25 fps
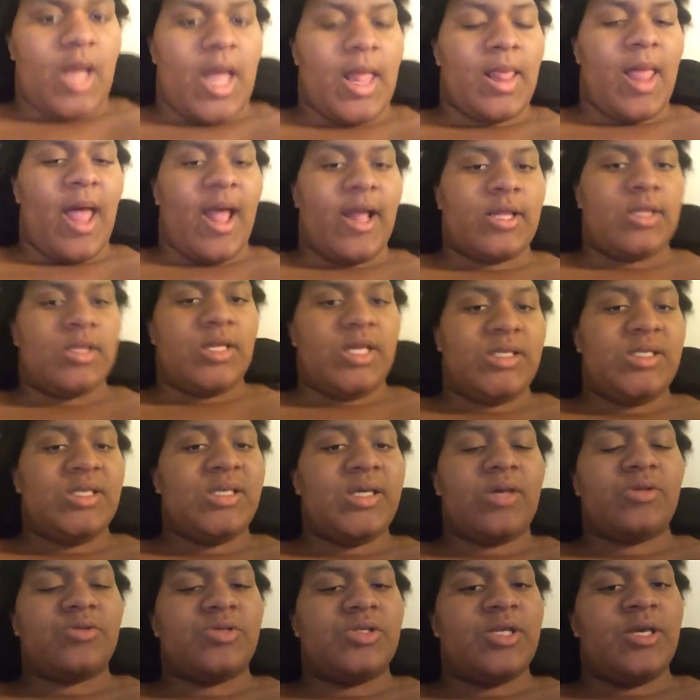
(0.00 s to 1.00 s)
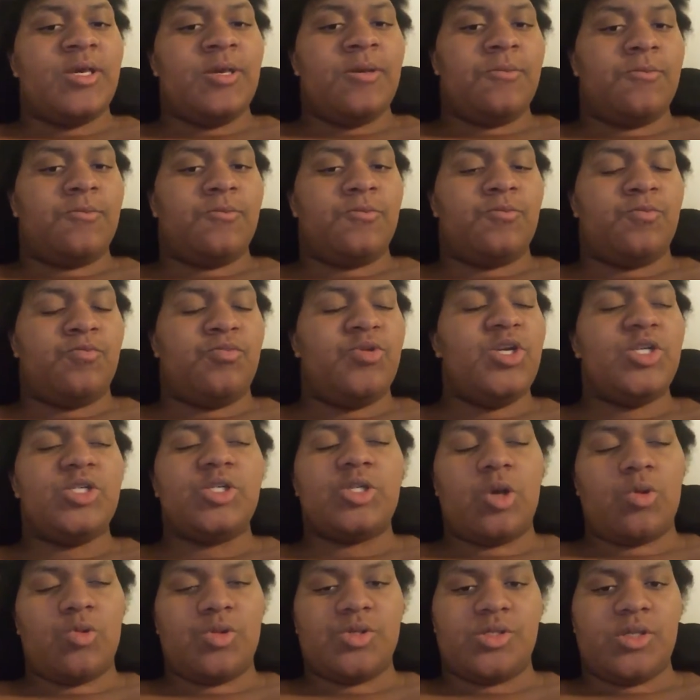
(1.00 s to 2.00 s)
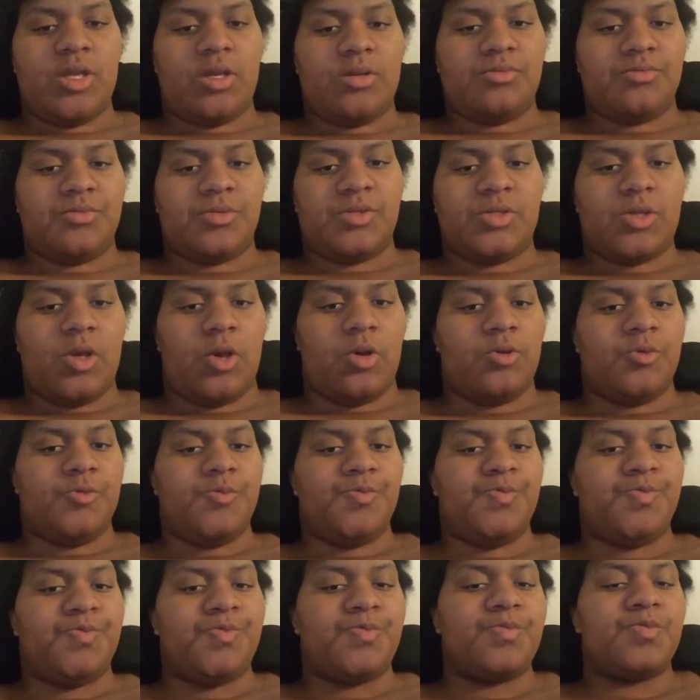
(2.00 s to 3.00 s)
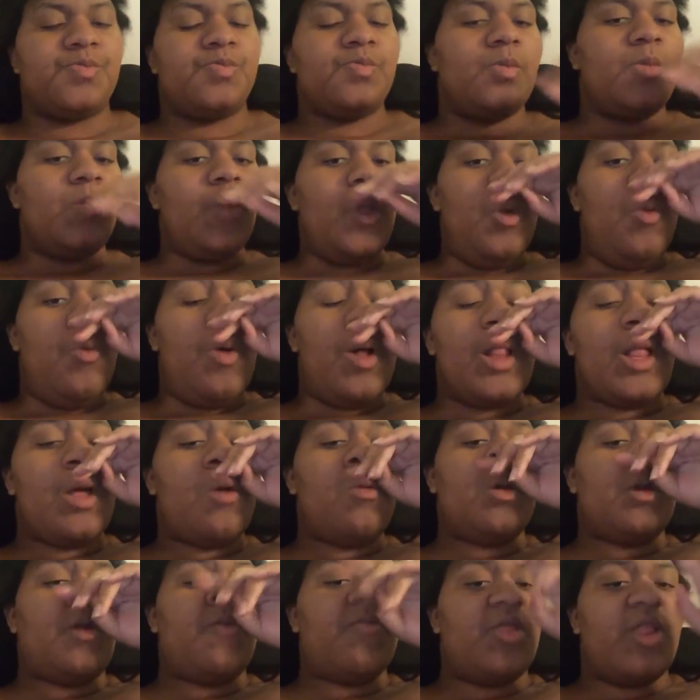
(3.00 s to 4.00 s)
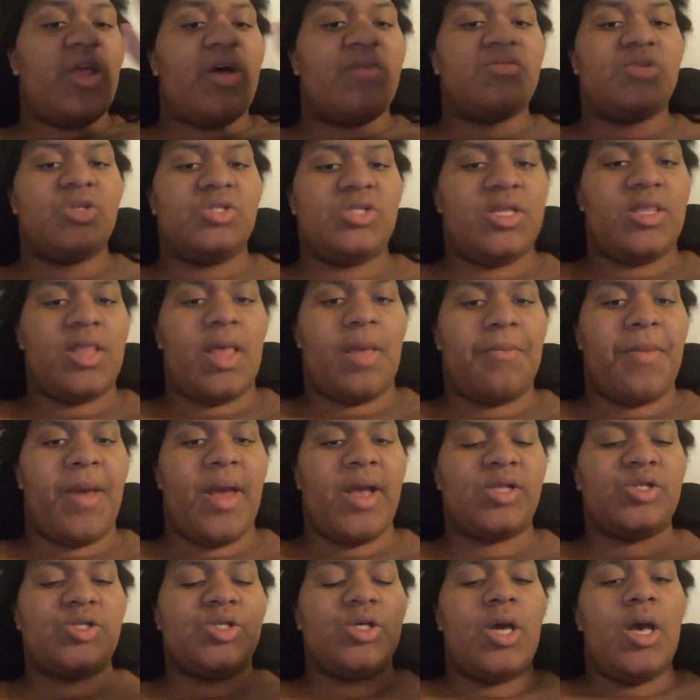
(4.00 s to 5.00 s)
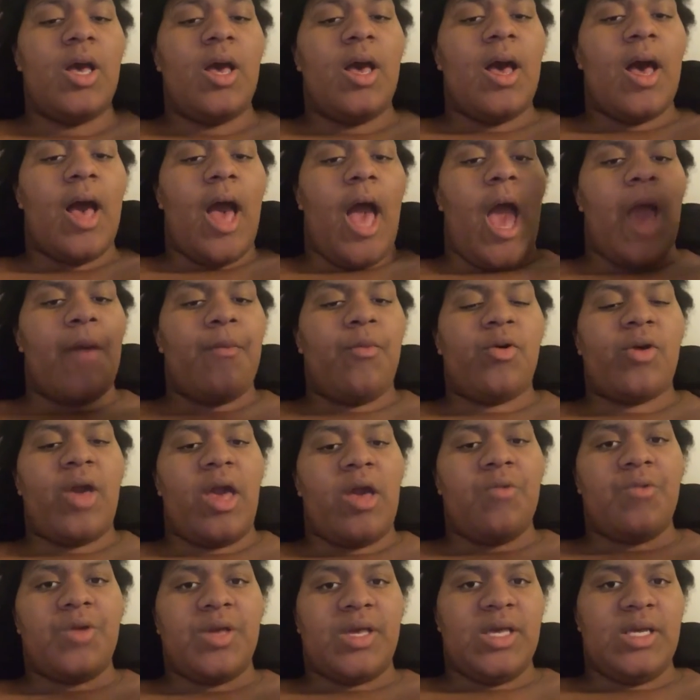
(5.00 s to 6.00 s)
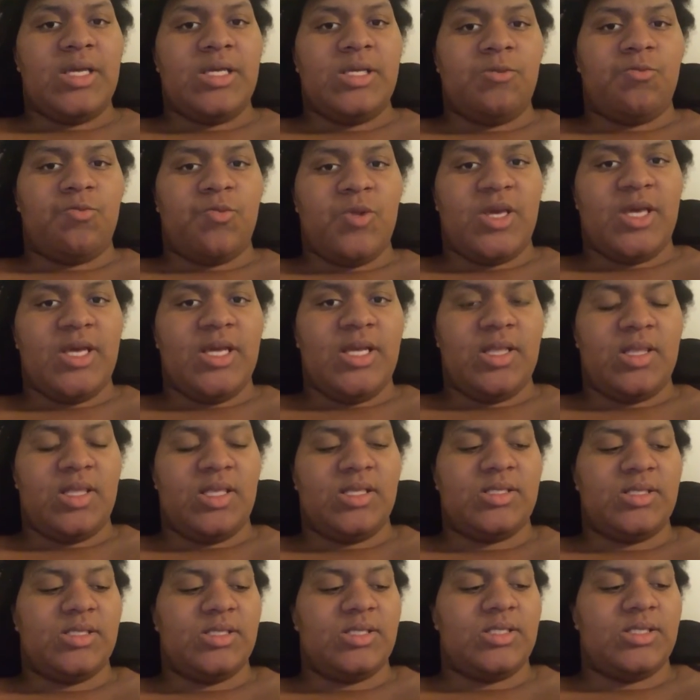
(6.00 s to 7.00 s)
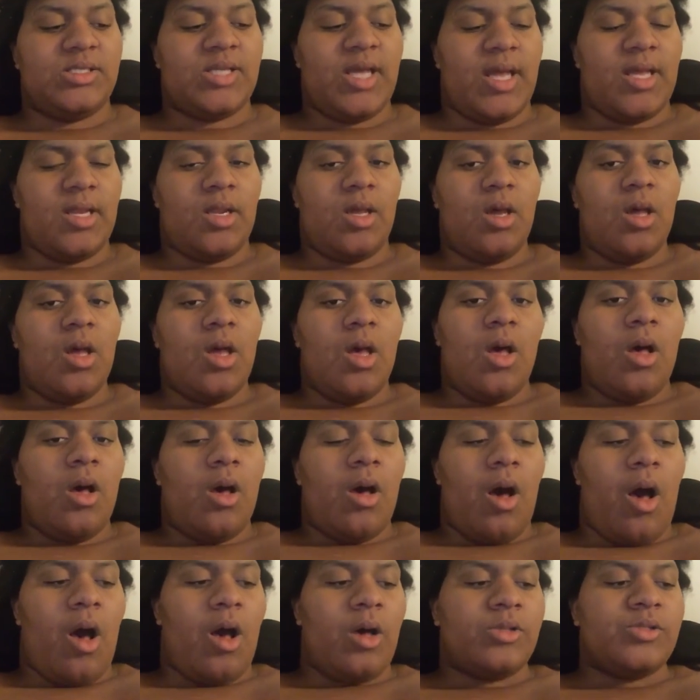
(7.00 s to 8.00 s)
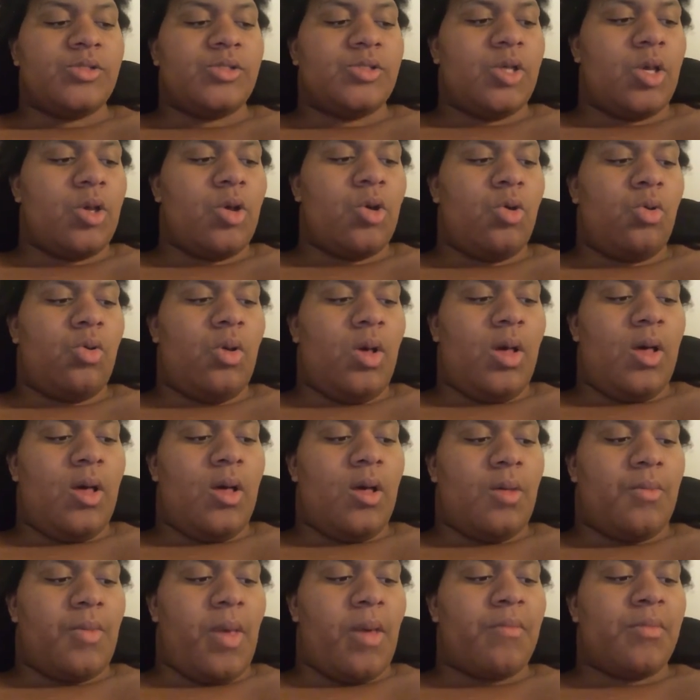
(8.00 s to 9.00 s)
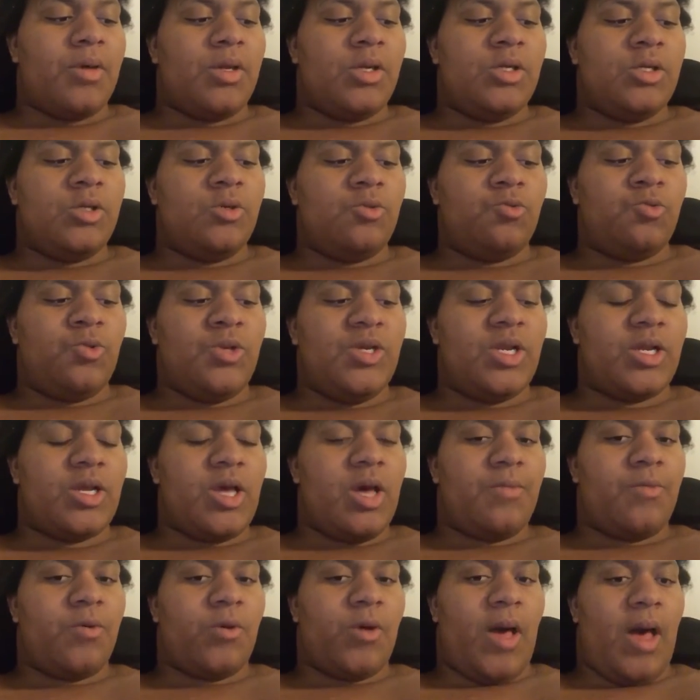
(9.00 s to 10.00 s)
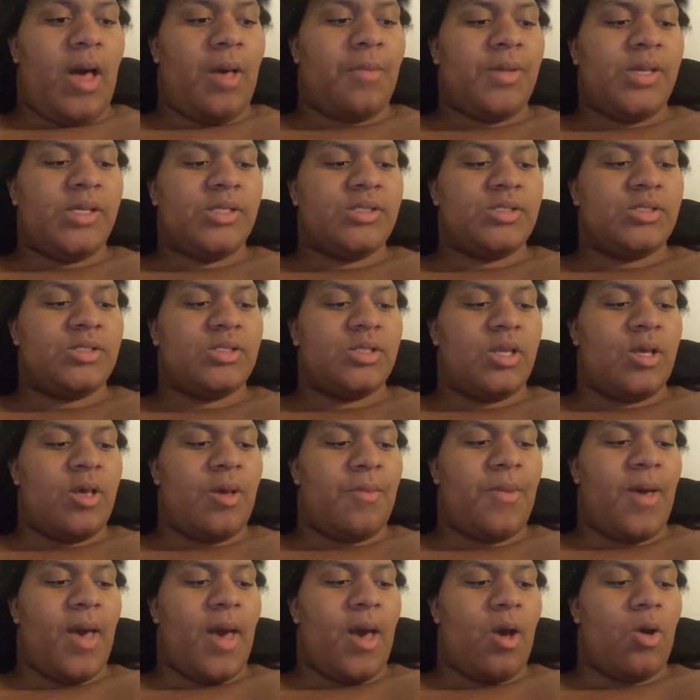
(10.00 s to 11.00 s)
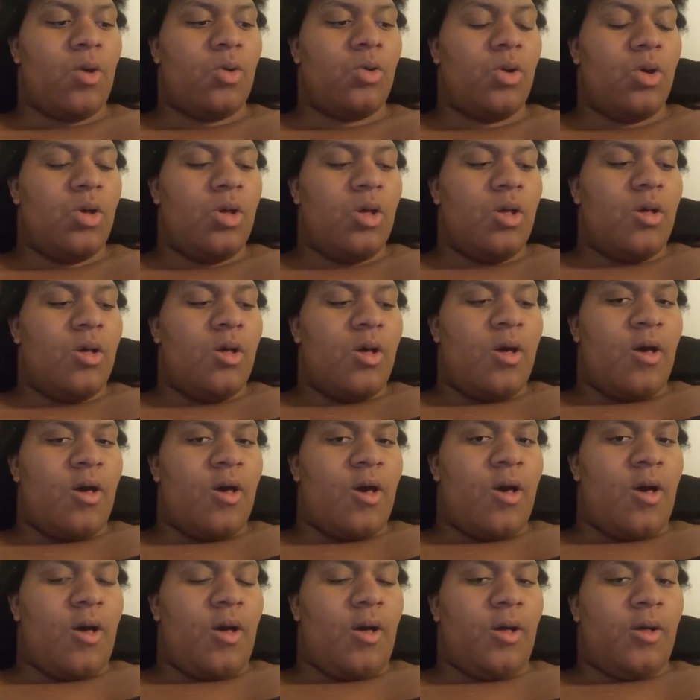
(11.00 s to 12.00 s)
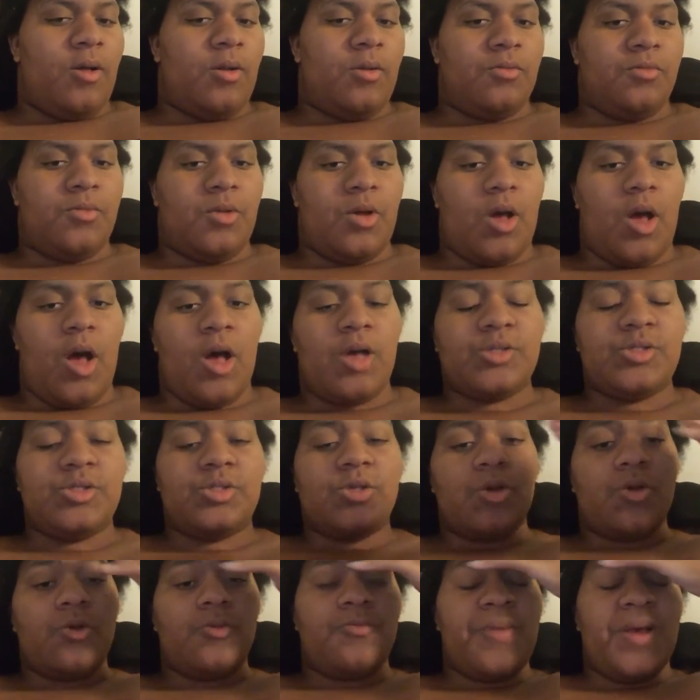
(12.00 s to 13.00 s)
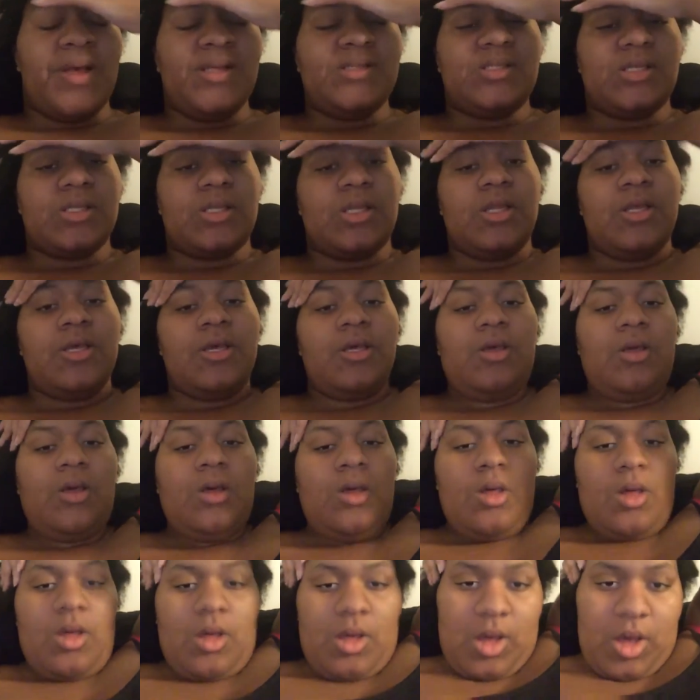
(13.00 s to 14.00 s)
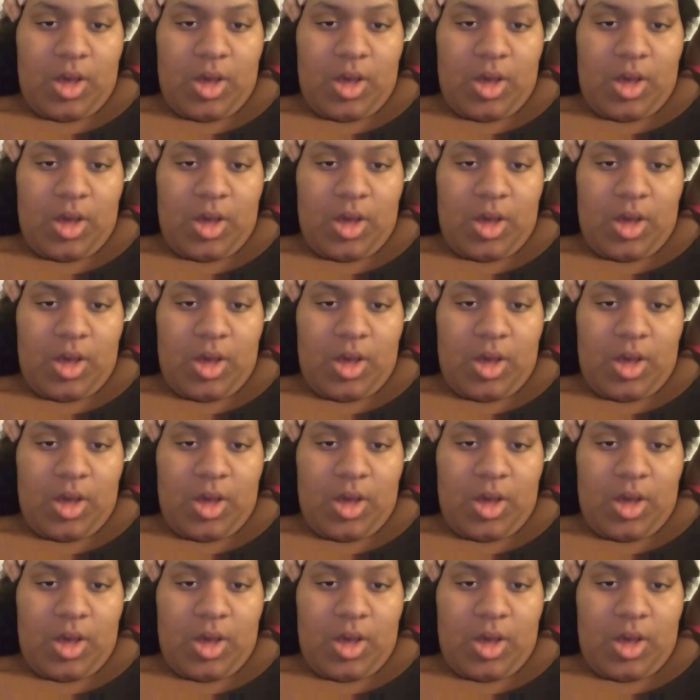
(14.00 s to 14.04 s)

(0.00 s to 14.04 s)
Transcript: TLC pre-show or something. So while I would have loved to see that match, I'm okay with getting this instead. Also, I'm gonna read a couple comments about also basically